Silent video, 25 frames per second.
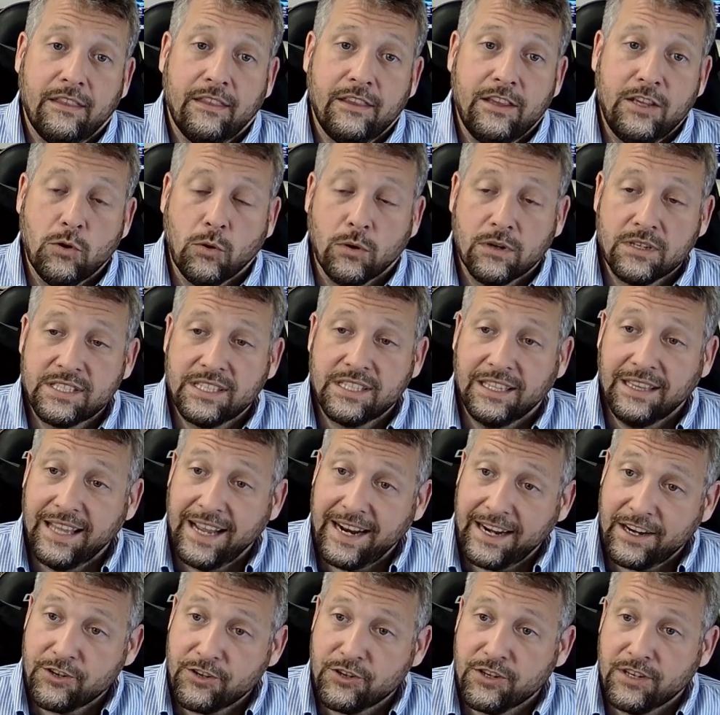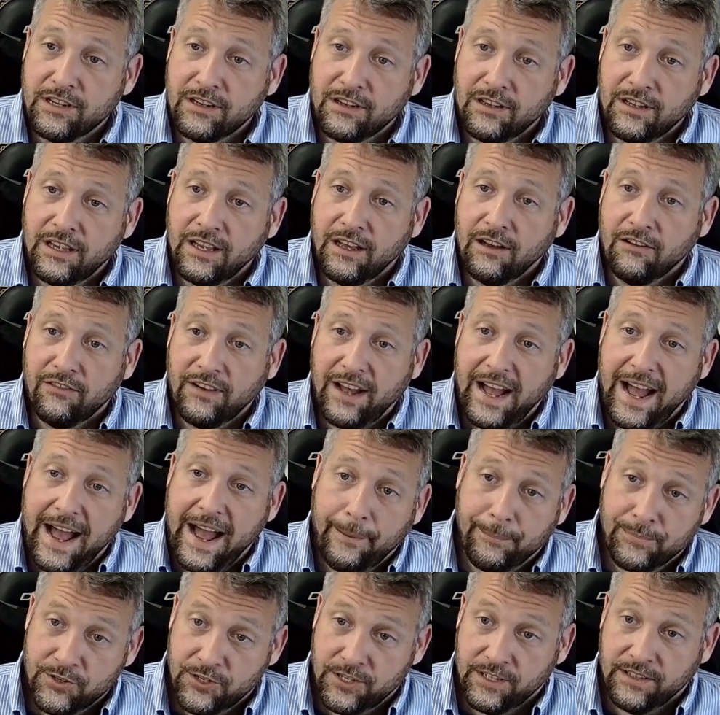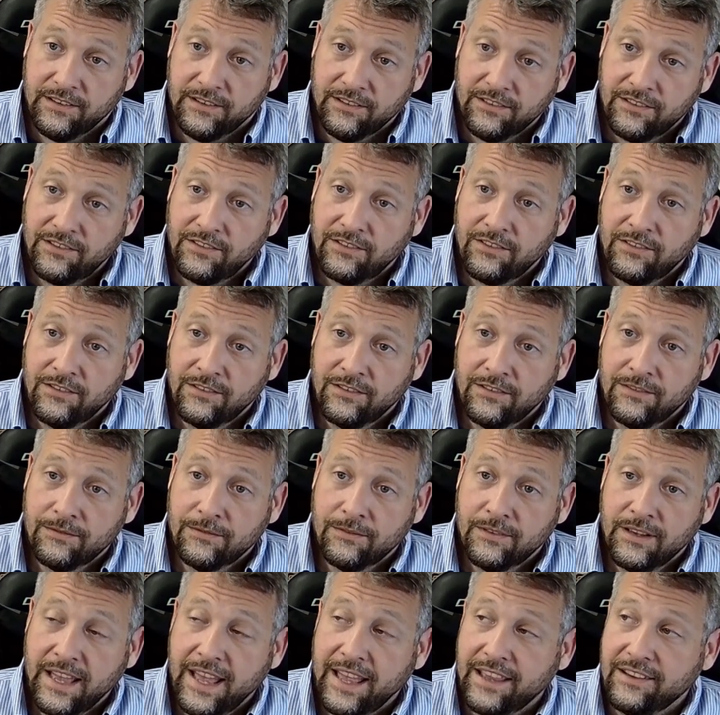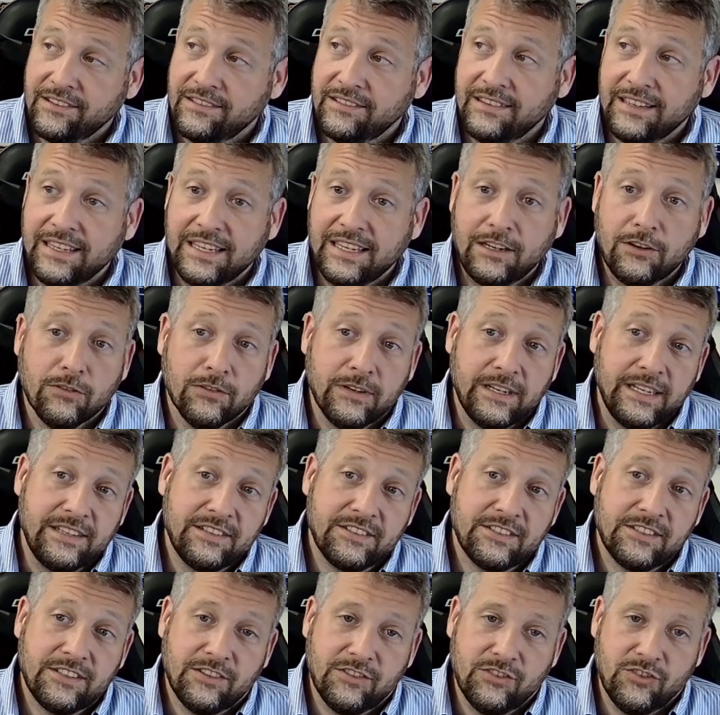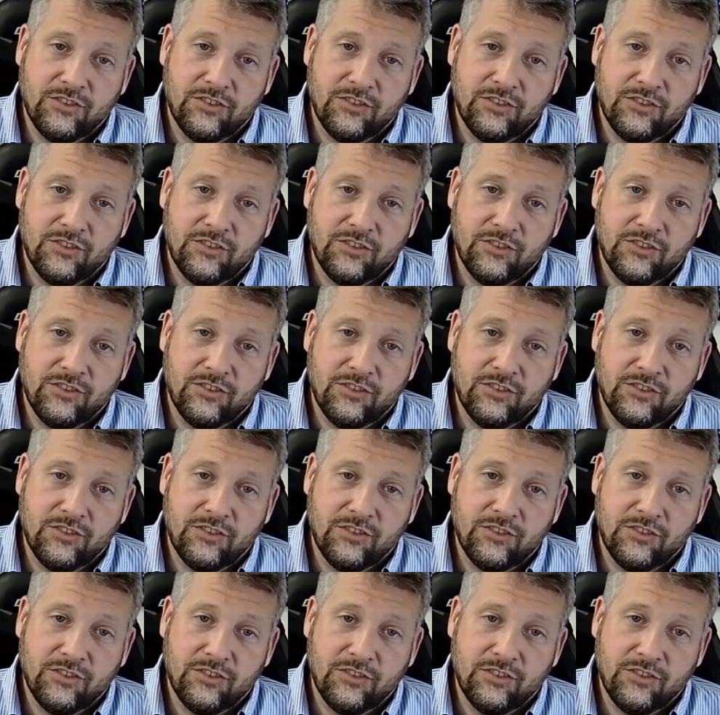your selection of options has decreased